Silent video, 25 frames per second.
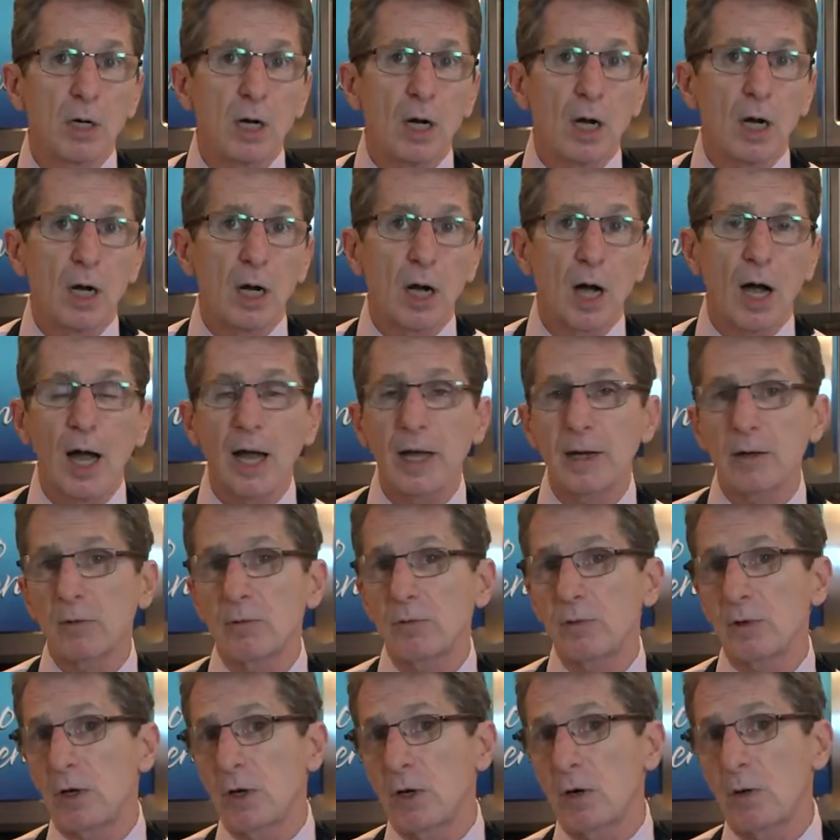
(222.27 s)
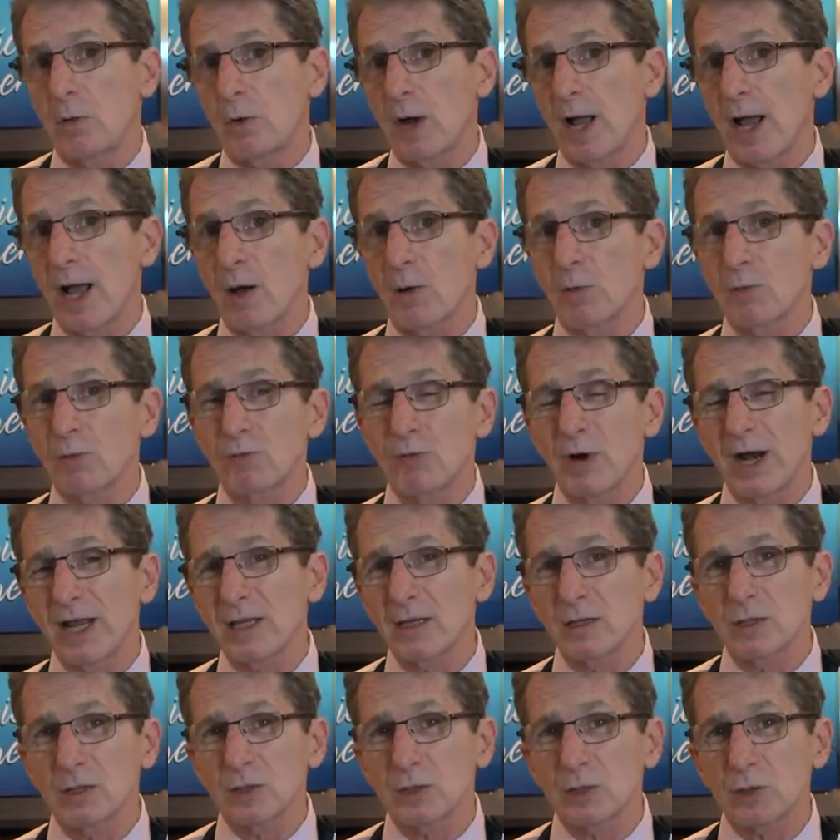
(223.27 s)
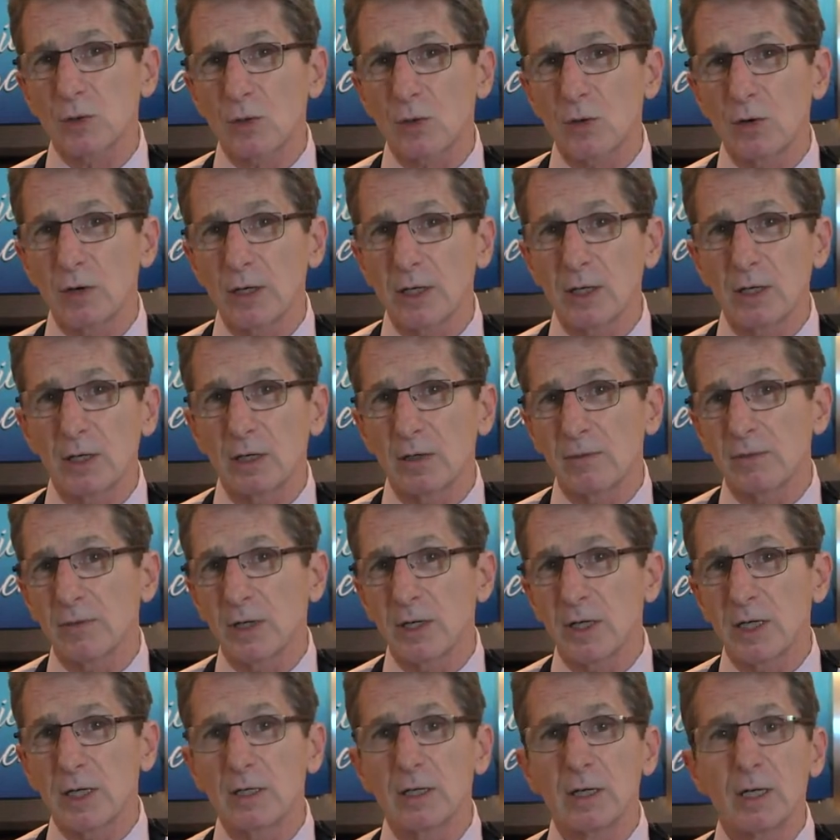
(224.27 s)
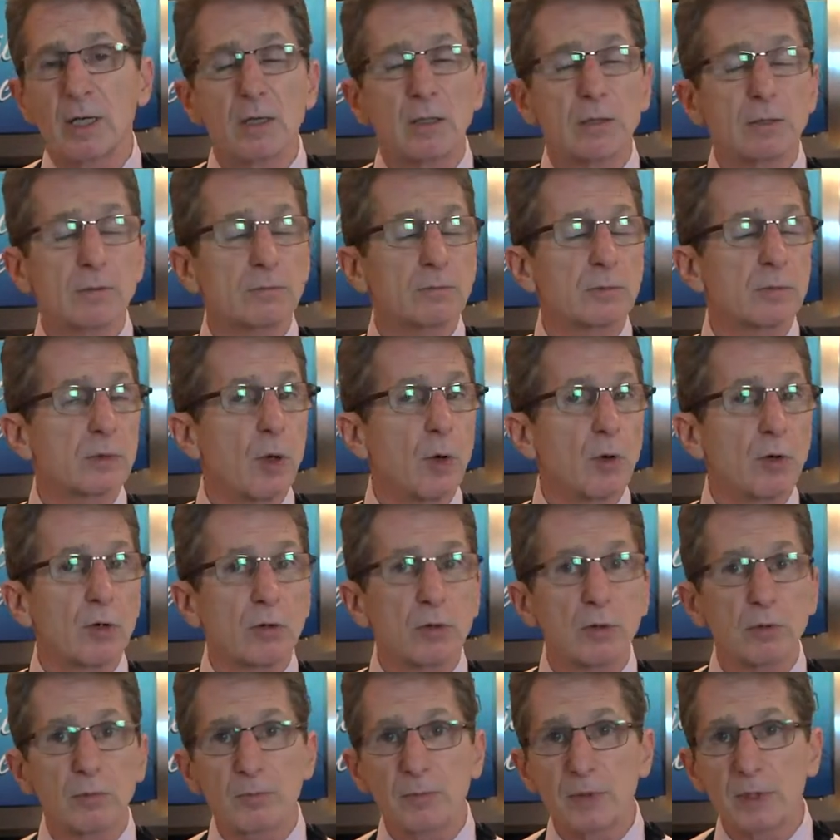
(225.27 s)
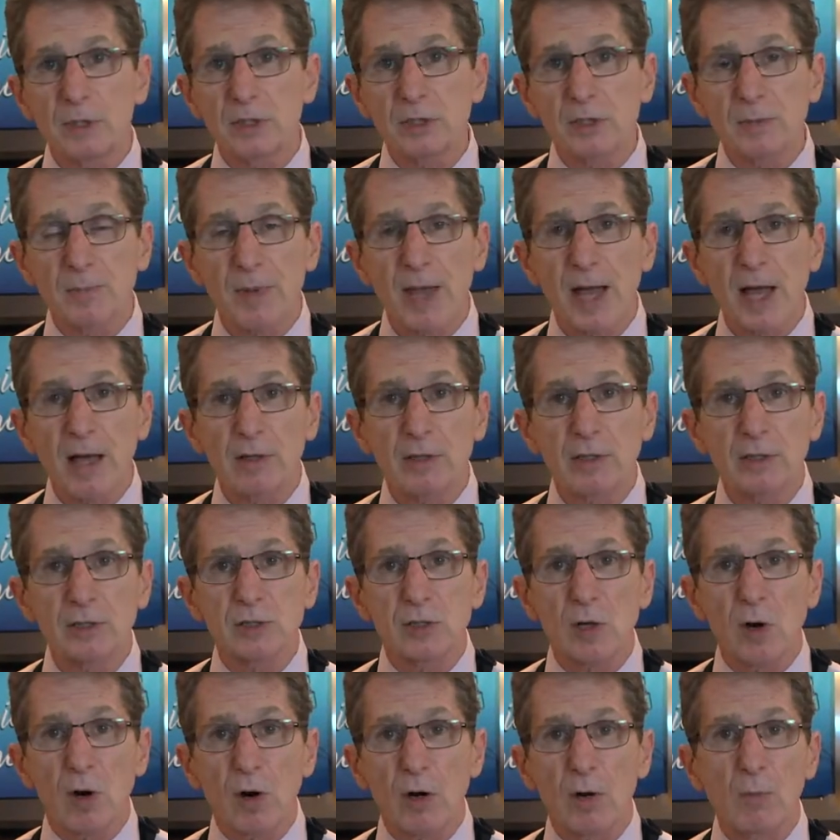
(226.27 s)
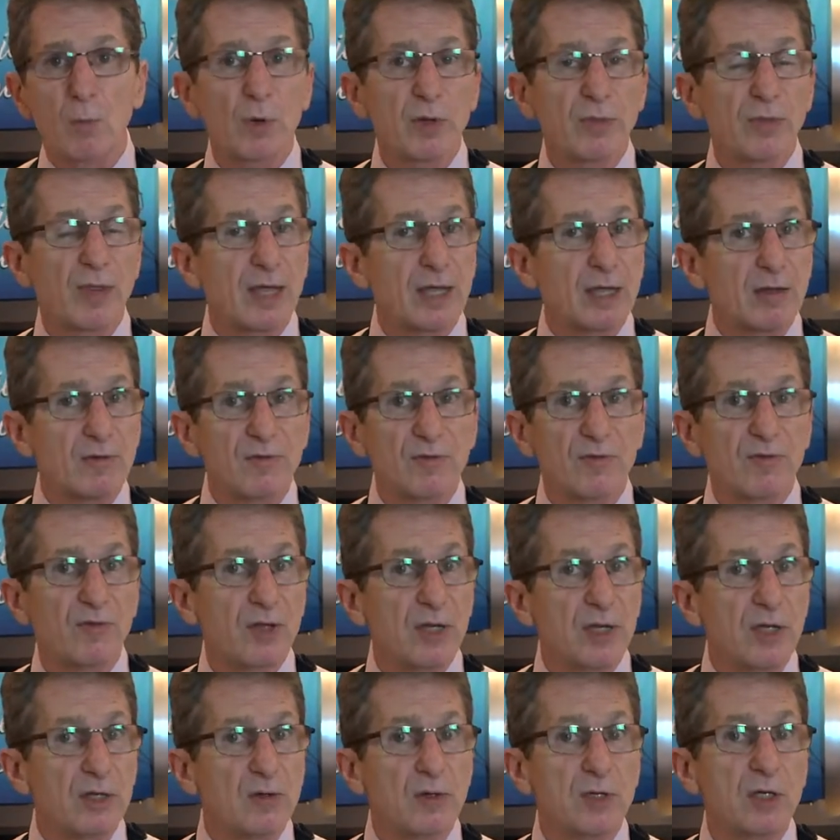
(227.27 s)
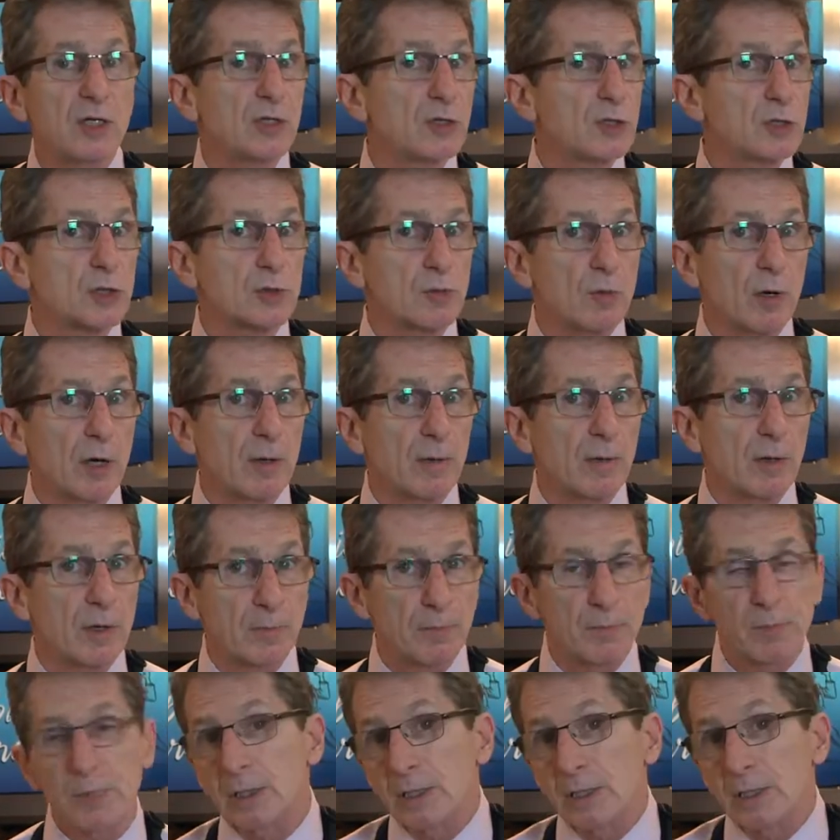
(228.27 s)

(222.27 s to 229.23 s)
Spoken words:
I don't know how regulatory the local municipalities are and what they can feed these shrimp,